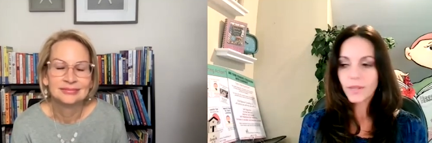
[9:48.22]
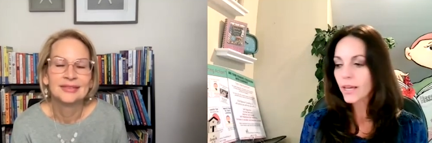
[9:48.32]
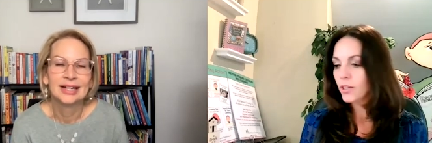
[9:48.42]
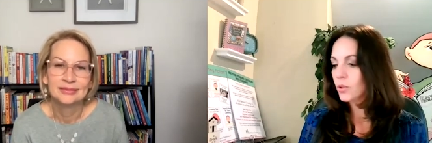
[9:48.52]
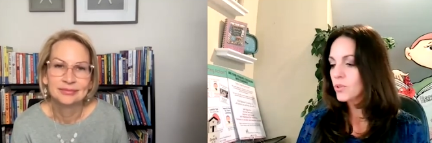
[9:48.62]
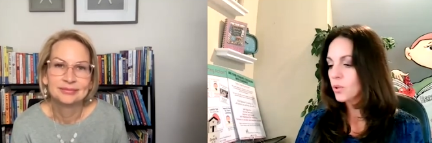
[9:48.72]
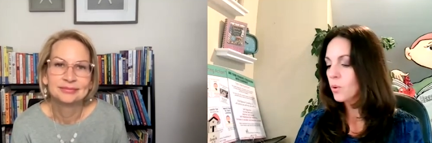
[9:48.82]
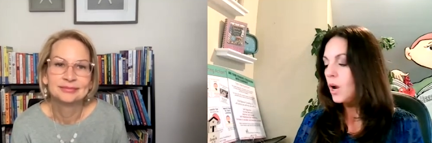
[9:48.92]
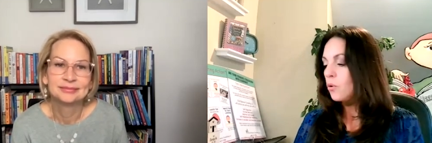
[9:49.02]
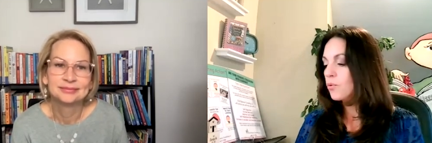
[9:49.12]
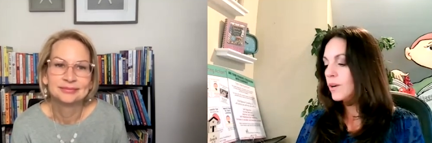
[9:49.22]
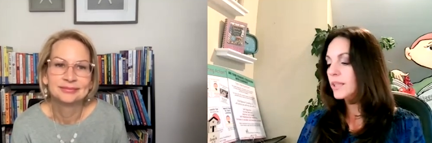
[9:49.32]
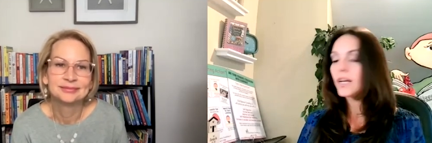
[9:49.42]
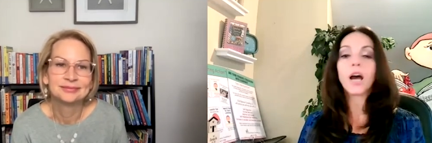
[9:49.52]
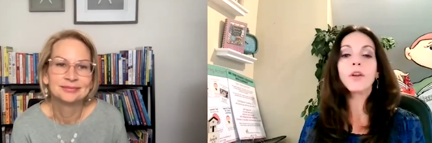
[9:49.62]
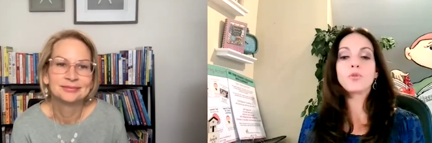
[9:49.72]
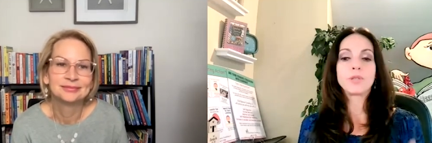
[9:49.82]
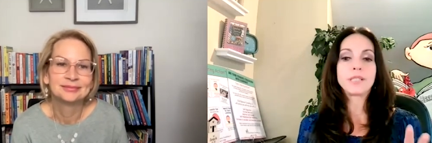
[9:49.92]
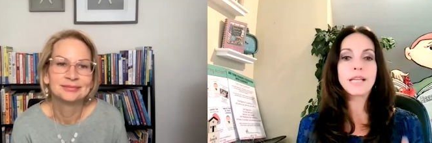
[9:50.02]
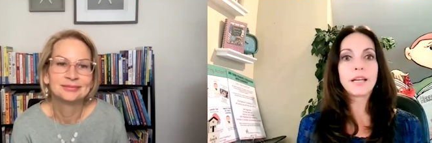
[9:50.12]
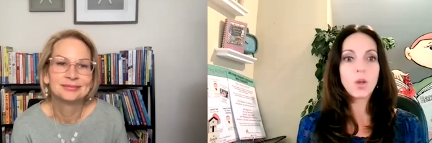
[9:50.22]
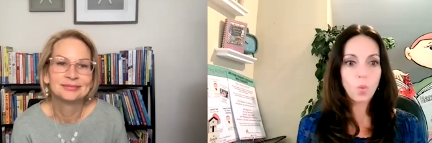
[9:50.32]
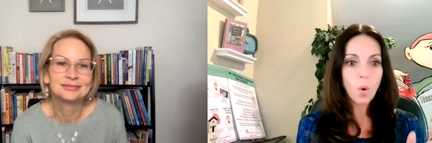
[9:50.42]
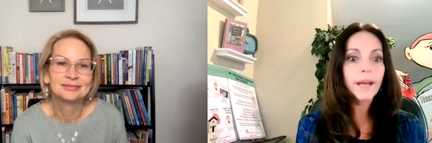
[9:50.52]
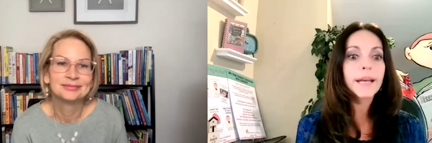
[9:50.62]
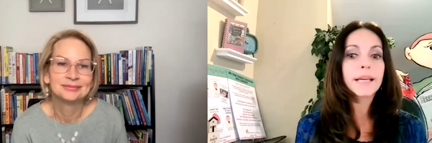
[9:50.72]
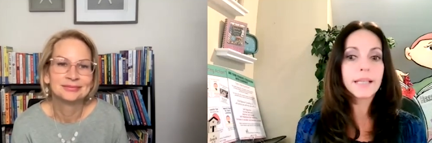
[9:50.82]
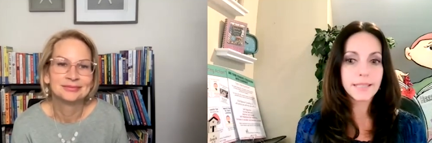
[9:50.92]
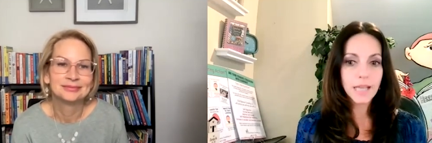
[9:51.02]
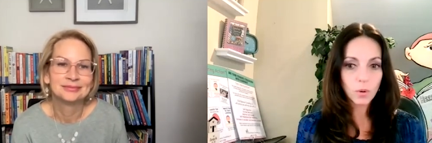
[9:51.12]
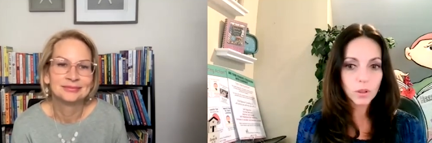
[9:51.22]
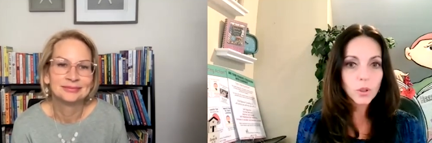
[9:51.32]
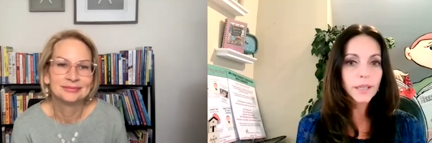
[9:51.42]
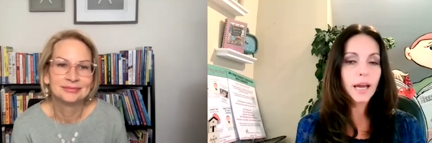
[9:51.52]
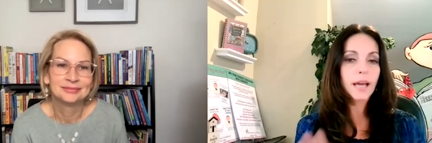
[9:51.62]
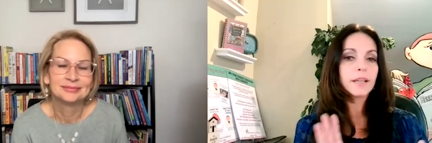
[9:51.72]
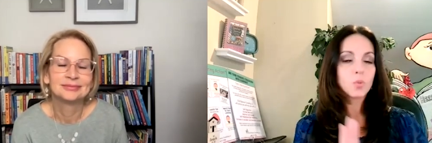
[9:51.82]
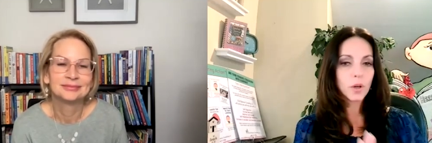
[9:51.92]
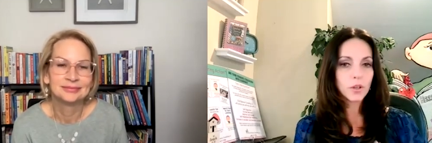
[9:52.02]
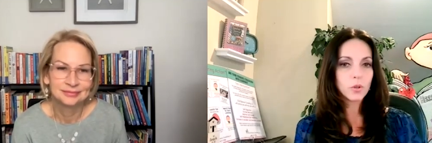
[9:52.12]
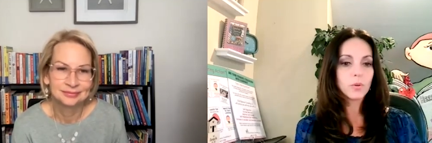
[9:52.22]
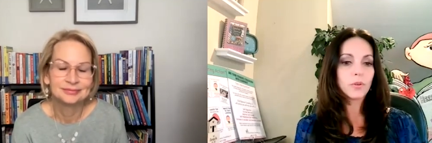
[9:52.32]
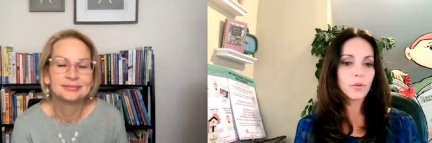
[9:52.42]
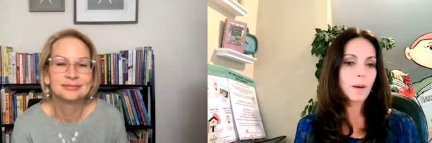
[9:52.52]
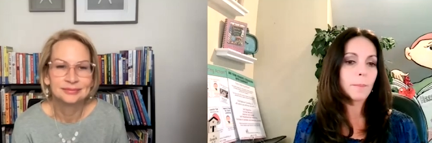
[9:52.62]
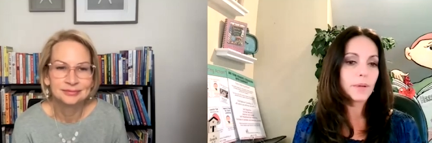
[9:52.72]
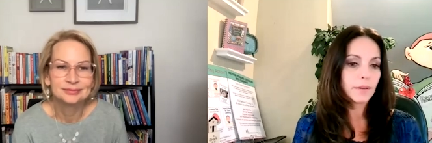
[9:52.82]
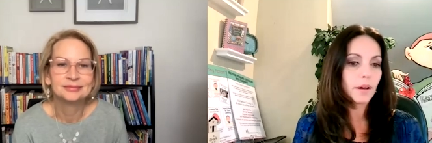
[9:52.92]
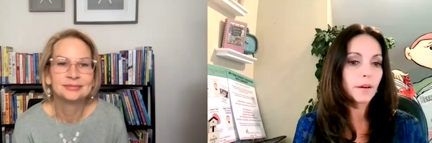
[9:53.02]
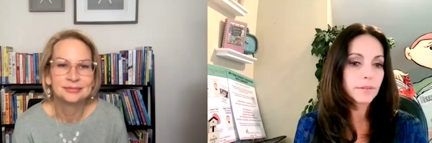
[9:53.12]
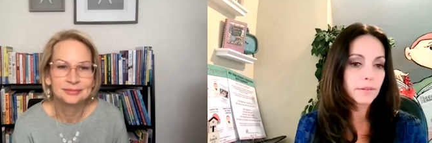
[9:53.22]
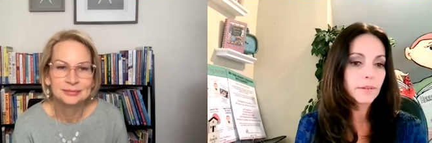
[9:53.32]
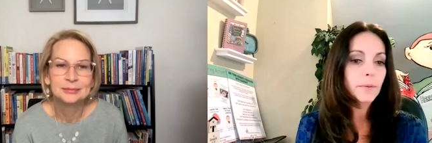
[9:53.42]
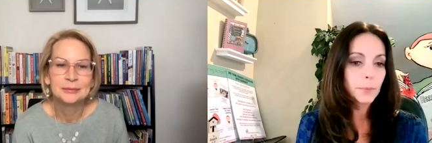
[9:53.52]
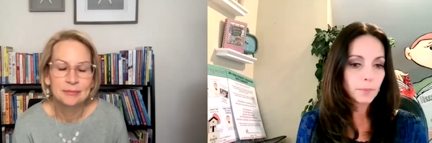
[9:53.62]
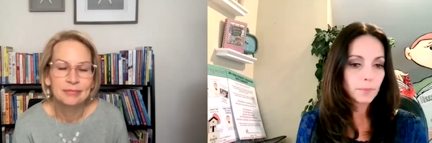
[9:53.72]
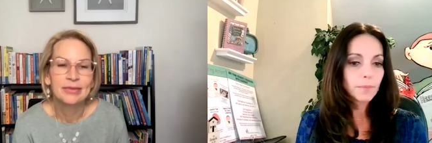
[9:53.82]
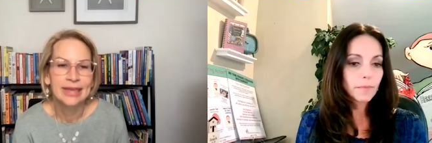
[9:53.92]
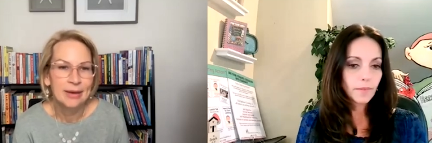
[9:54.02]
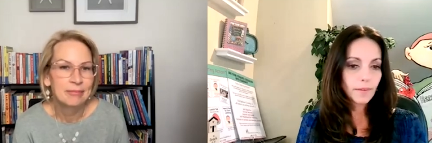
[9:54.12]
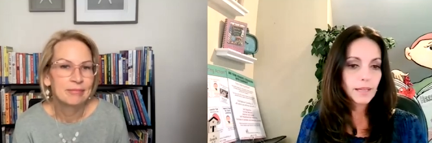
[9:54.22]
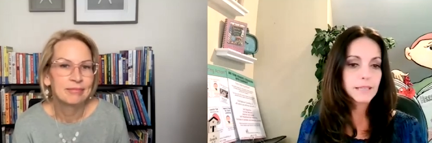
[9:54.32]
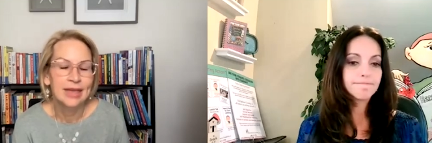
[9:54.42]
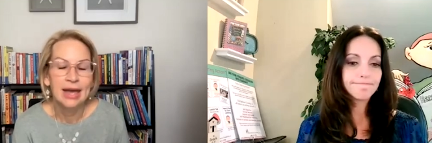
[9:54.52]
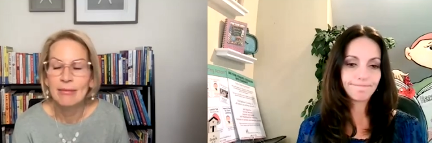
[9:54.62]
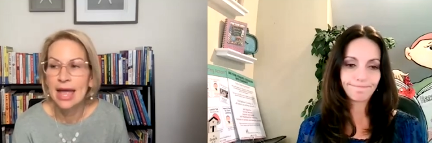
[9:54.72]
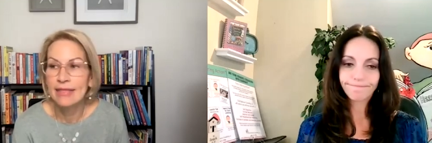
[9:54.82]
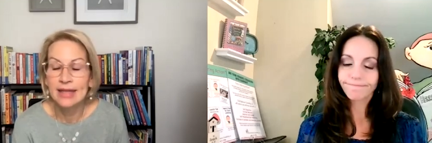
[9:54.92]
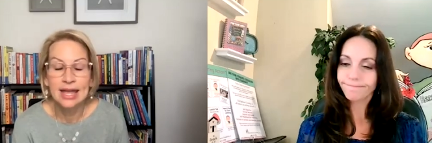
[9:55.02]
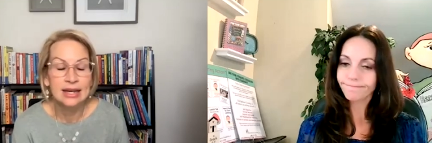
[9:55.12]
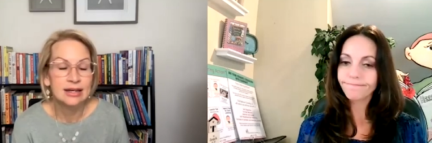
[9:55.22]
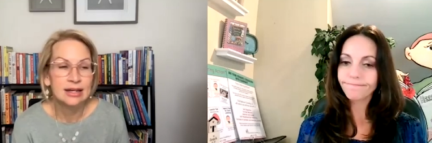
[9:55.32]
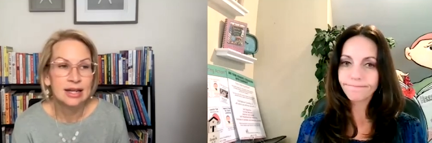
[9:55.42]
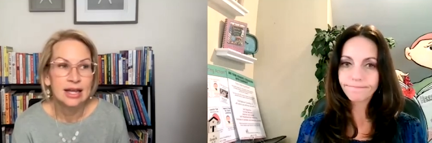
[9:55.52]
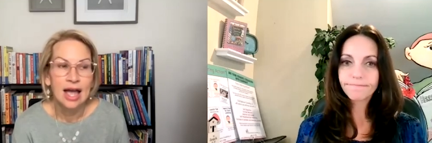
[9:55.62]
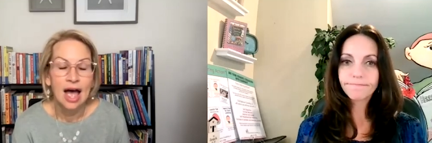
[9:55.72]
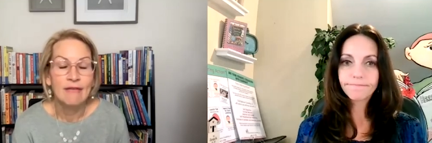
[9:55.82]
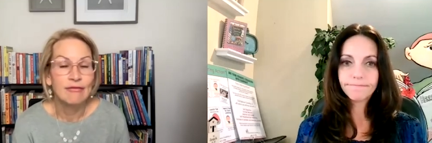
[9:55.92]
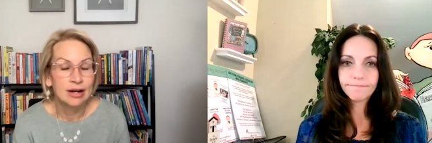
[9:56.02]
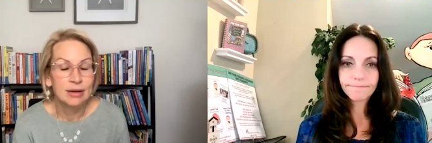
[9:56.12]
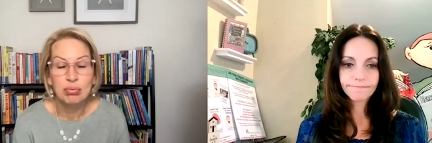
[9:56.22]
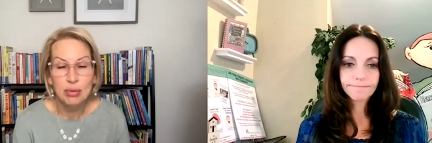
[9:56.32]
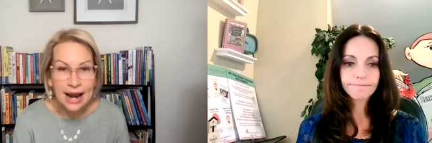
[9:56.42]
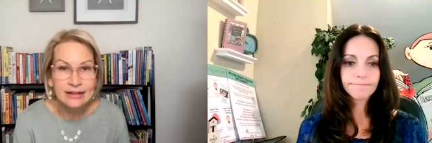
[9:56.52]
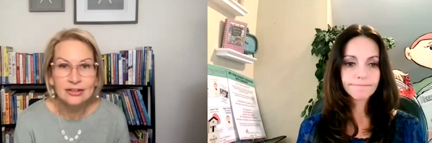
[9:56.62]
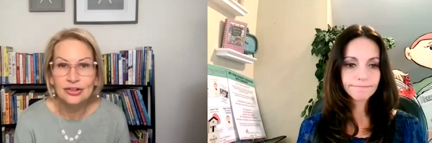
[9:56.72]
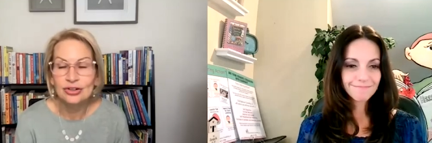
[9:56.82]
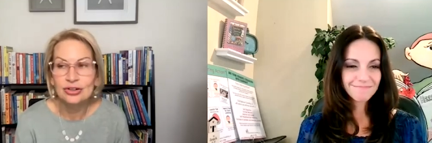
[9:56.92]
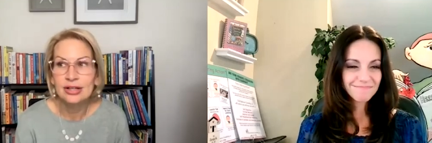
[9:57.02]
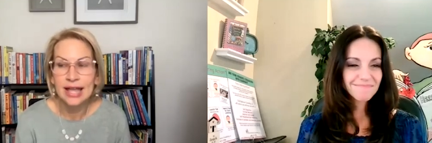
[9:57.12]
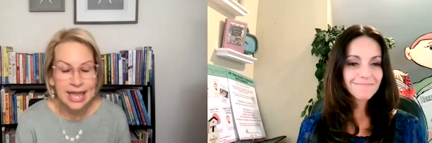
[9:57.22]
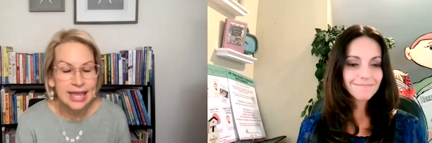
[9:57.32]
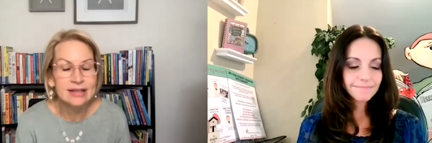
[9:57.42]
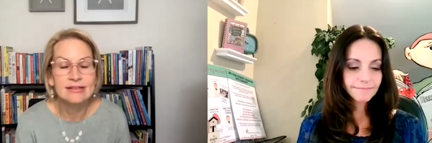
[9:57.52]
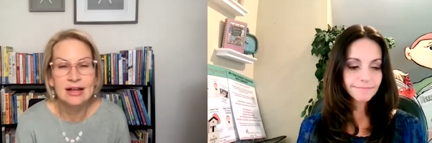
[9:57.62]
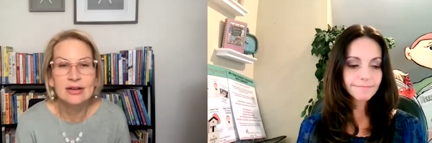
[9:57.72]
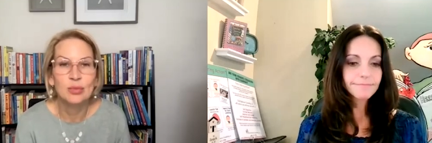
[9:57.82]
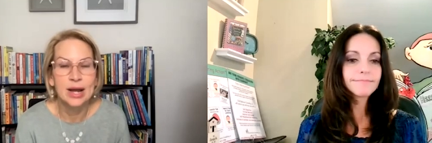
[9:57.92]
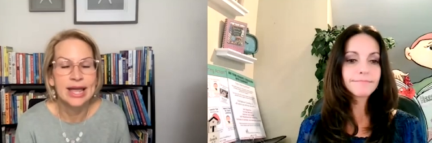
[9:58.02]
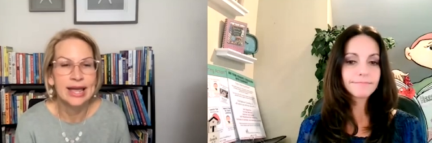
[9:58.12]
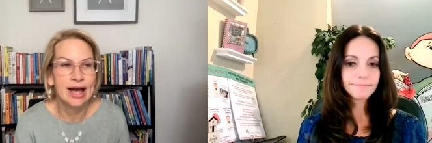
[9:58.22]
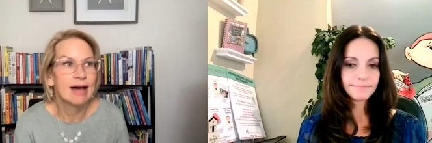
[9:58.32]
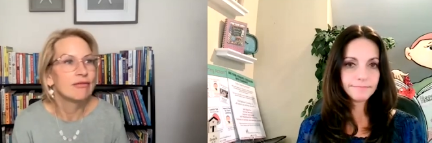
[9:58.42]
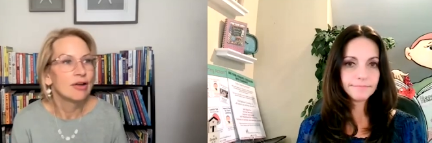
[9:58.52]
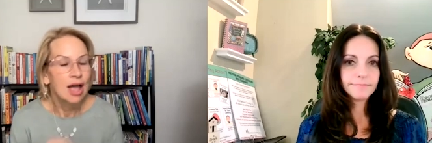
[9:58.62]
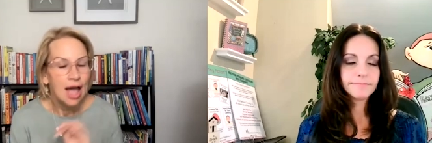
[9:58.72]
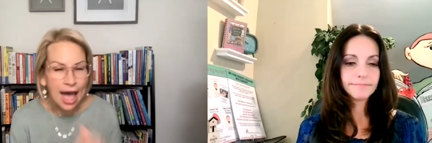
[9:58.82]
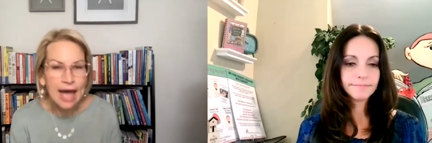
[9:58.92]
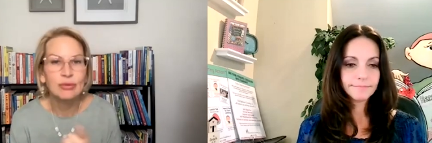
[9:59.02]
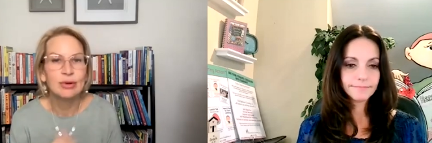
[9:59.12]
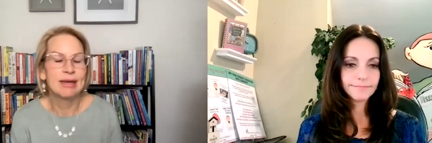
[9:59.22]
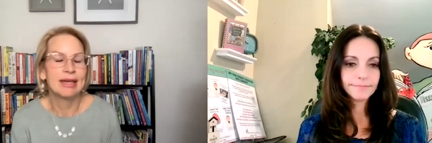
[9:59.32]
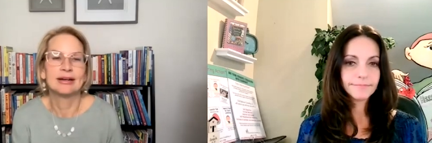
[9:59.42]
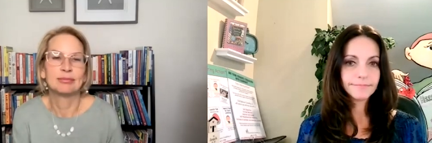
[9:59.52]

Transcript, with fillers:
Speaker 1: thank you. So really understanding what it is that we're looking at is what you and your company does.
Speaker 2: Yep. Yep. And then a very practical, hands-on way of how do we make an